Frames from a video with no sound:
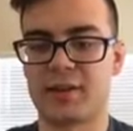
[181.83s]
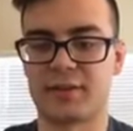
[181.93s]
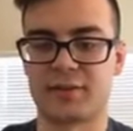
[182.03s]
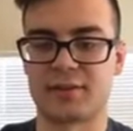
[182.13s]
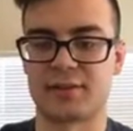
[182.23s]

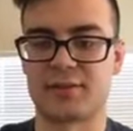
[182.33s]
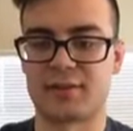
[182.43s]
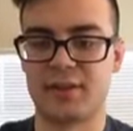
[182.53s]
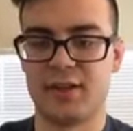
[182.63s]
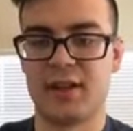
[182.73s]
because it's
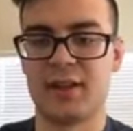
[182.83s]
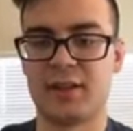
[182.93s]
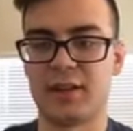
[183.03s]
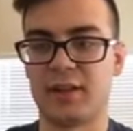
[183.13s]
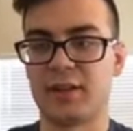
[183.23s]

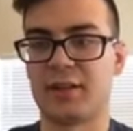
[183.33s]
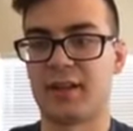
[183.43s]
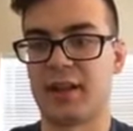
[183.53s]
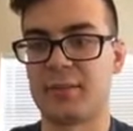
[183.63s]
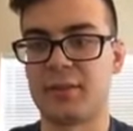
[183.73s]

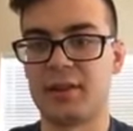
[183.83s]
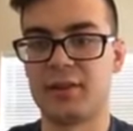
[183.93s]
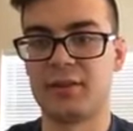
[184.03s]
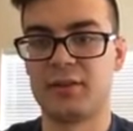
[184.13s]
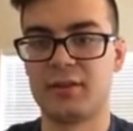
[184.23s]
yelling at me,
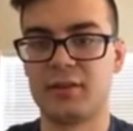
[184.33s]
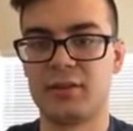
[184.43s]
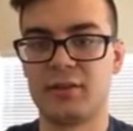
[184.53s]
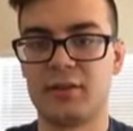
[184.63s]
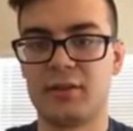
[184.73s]

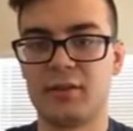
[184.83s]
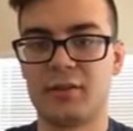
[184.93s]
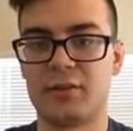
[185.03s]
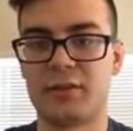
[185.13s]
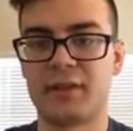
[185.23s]

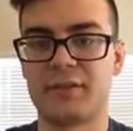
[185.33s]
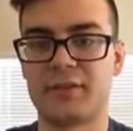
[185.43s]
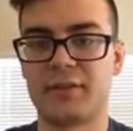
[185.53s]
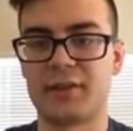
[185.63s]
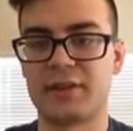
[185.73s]

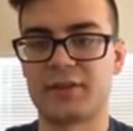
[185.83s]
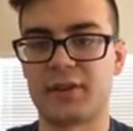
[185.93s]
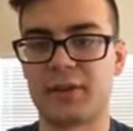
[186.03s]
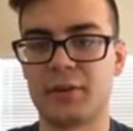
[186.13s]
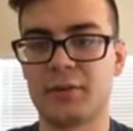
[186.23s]
rightfully
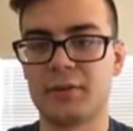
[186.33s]
so.